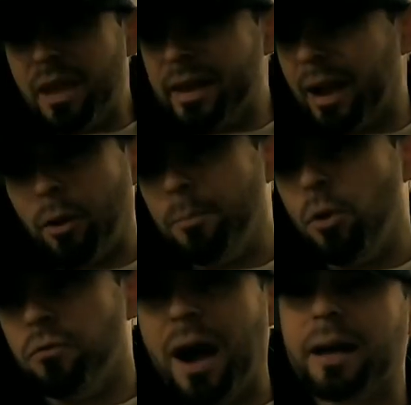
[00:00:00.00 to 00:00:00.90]
And now I
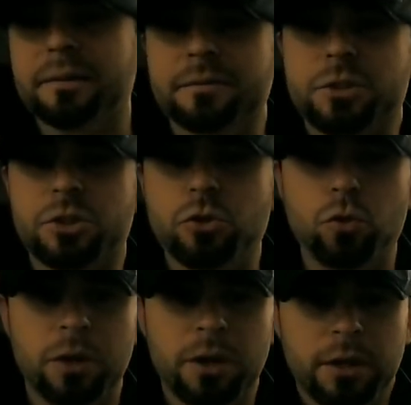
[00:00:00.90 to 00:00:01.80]
move on
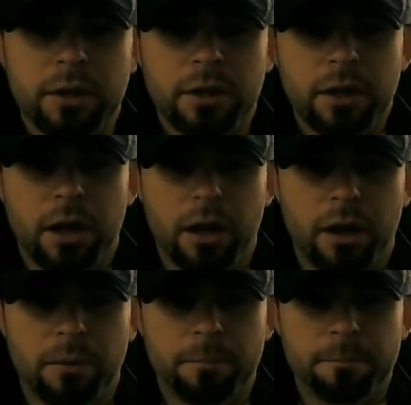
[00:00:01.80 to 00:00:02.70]
to
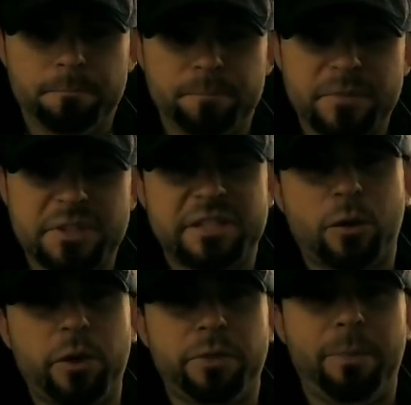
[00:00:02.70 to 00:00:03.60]

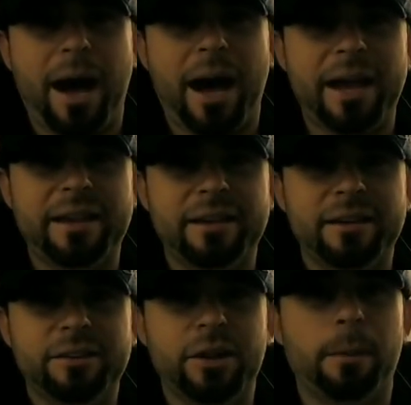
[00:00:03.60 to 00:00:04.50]
stick with my
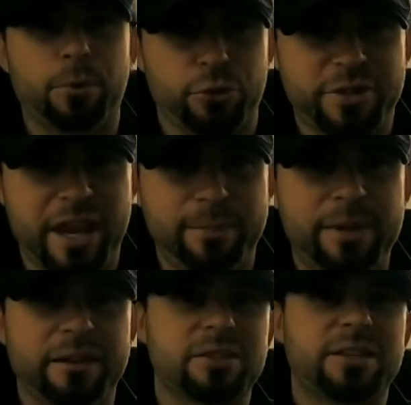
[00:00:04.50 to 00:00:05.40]
numbers game
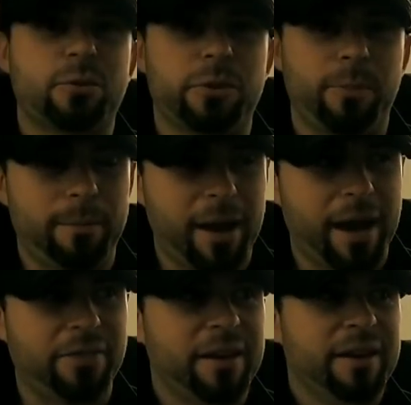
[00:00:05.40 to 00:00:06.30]
here, stick with my
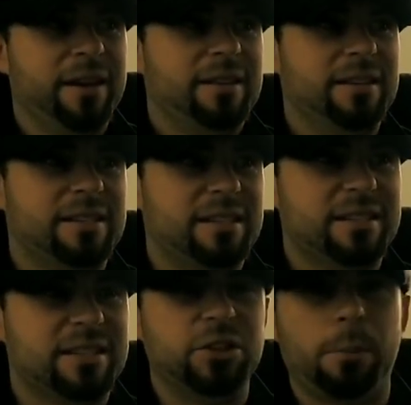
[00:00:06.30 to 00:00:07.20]
math. This
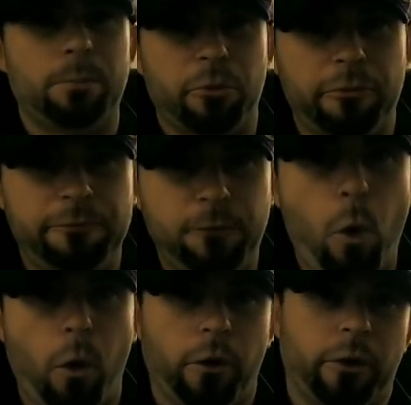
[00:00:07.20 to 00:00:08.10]
is number
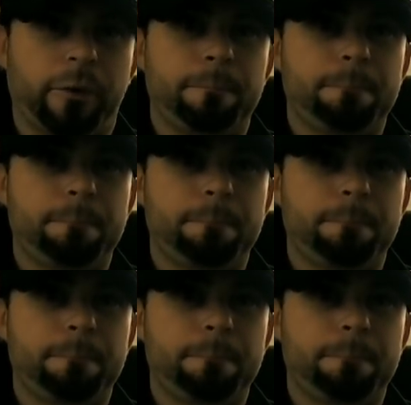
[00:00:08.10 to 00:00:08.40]
4.